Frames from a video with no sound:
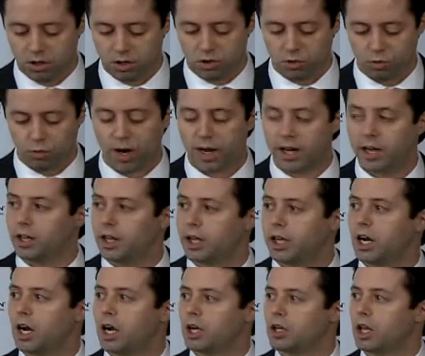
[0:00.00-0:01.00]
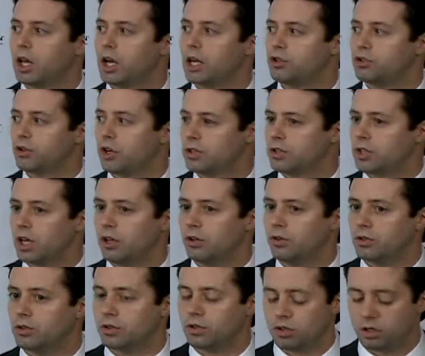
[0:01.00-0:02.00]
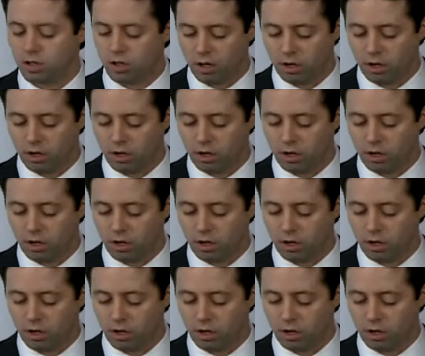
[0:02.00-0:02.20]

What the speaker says: to regulate online drug sellers,